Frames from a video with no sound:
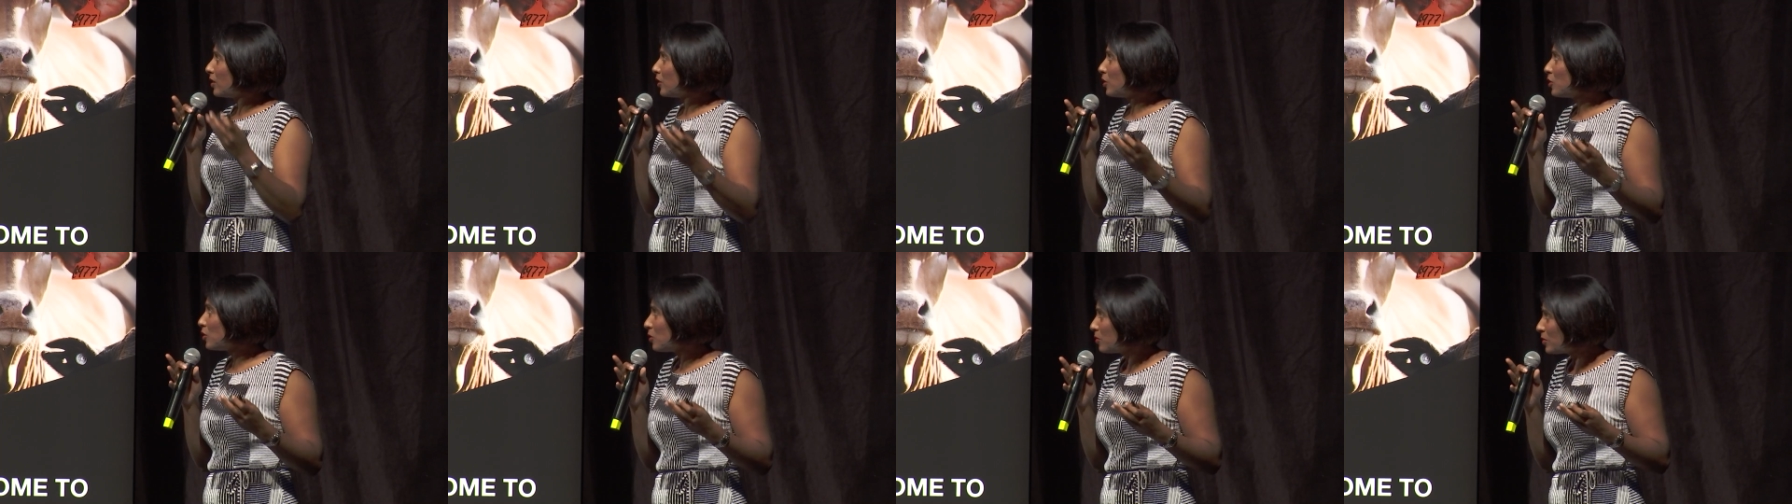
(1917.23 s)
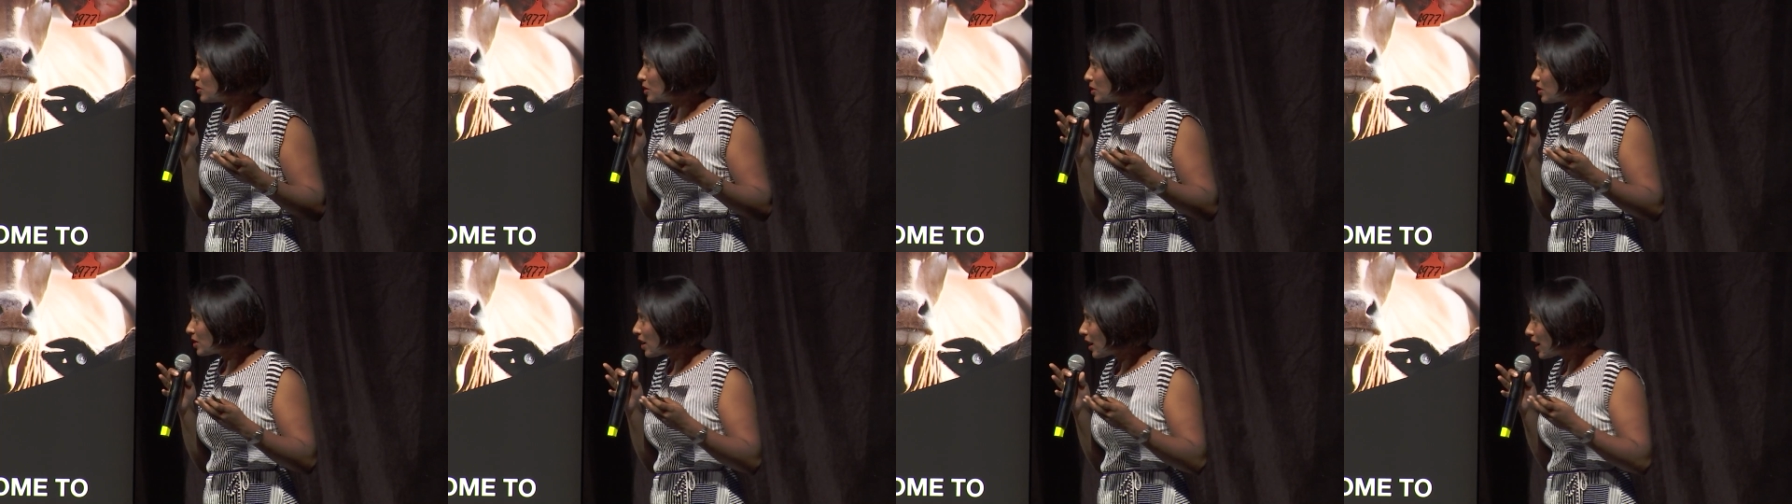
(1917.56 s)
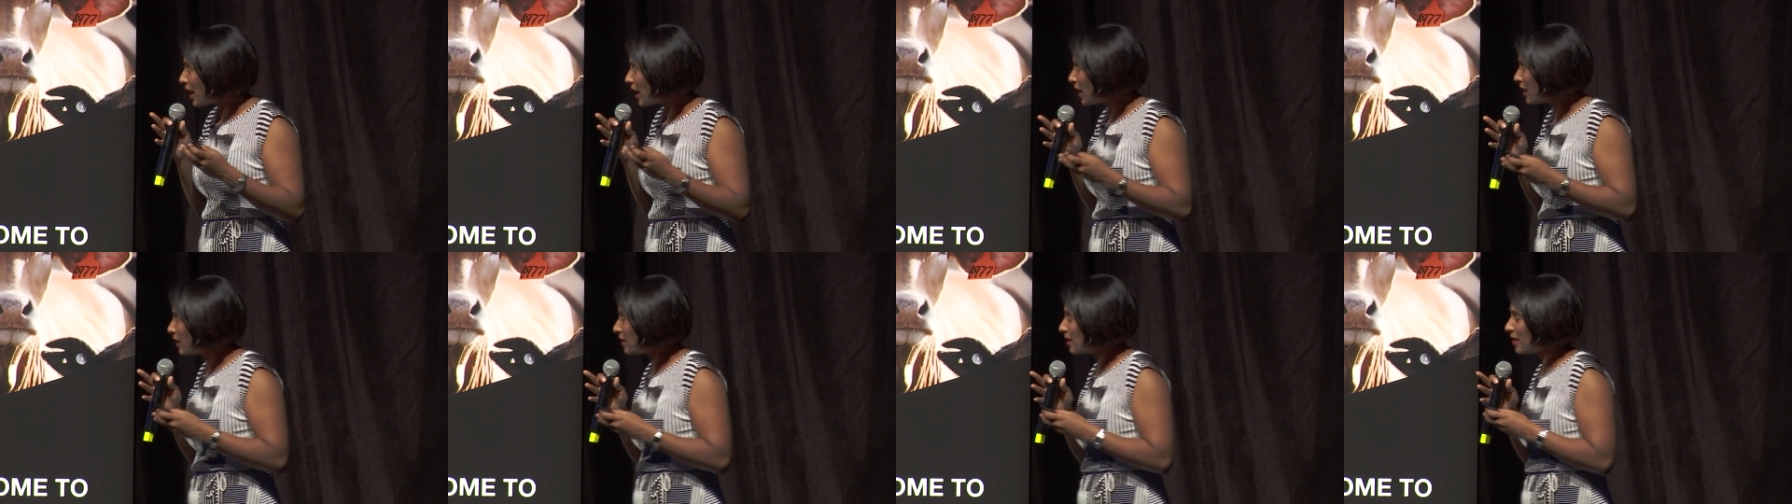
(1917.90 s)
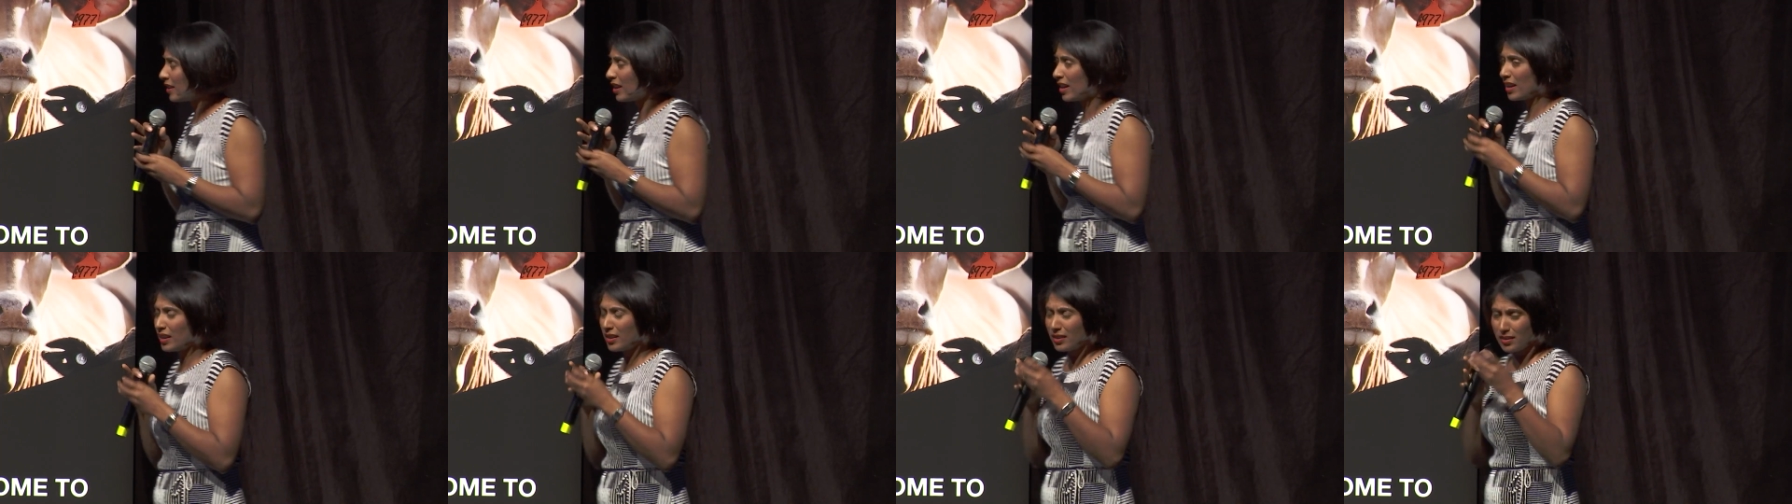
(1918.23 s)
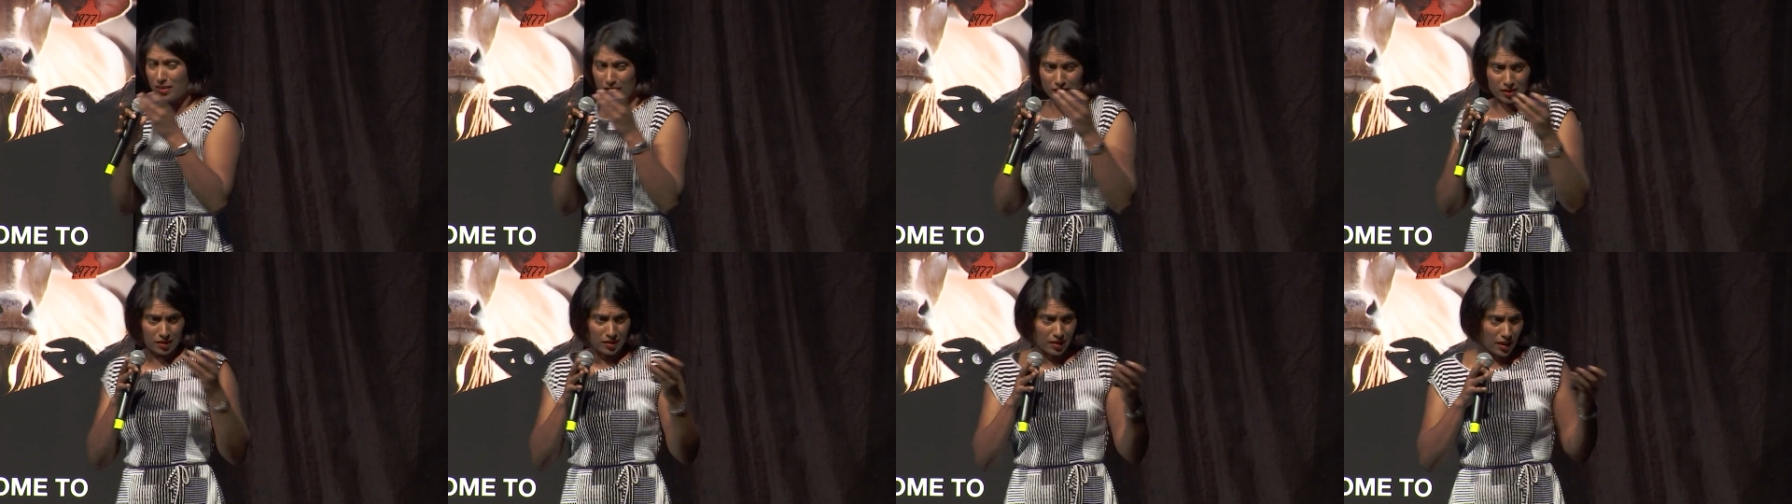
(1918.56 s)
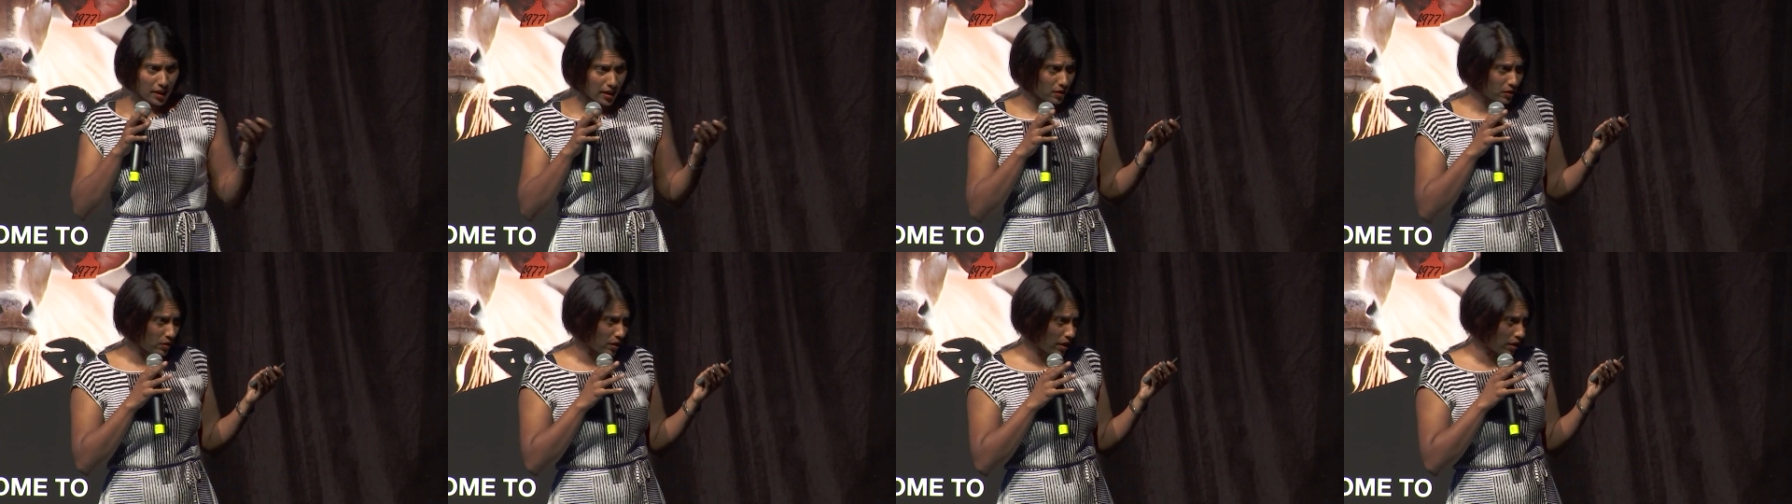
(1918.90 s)
the human diet and in
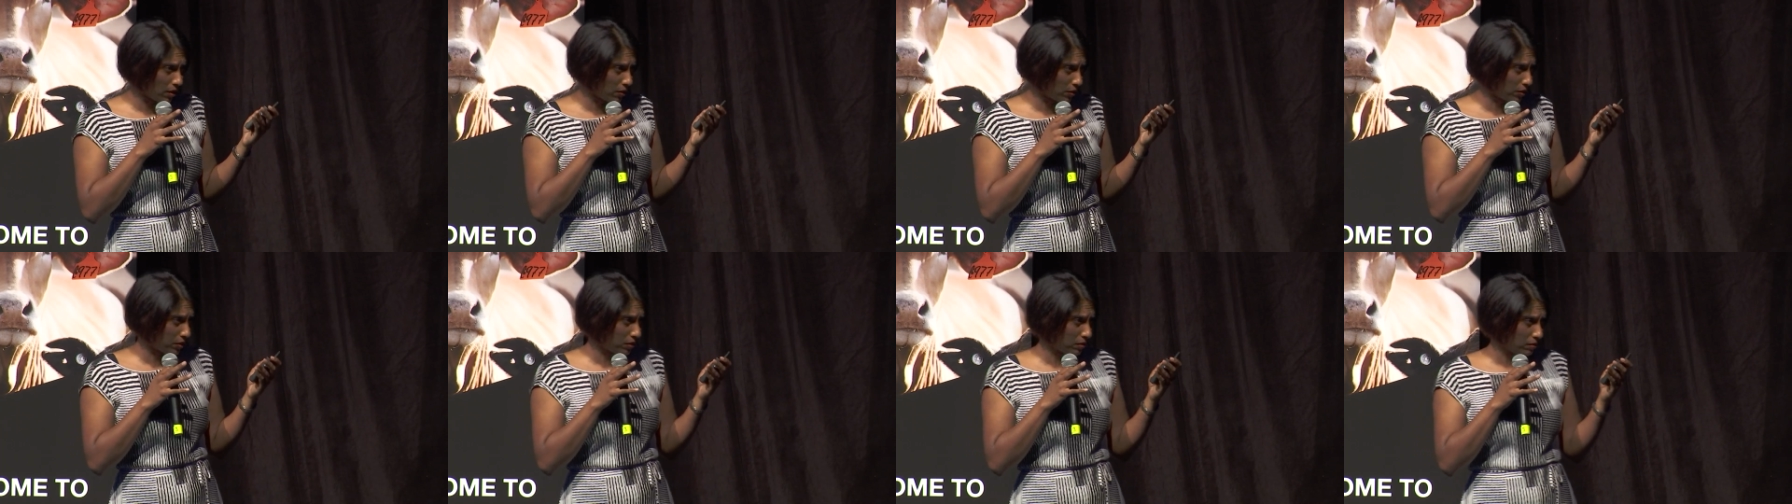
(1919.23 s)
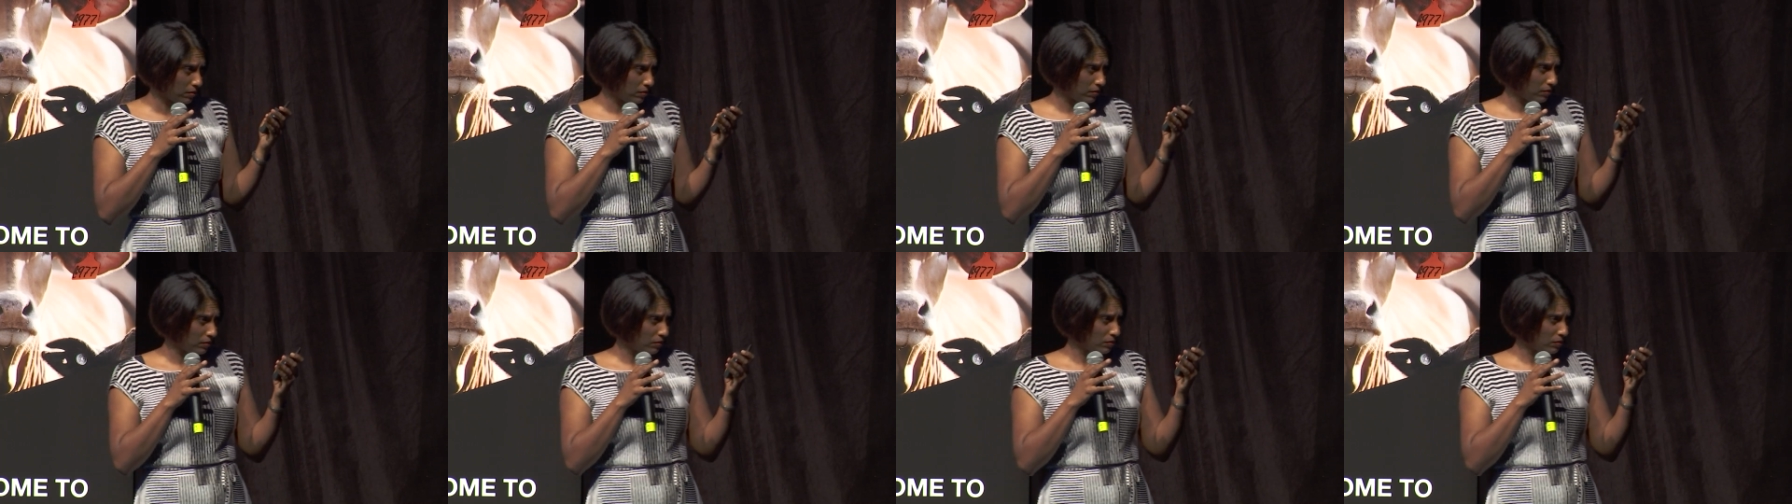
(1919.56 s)
societal health?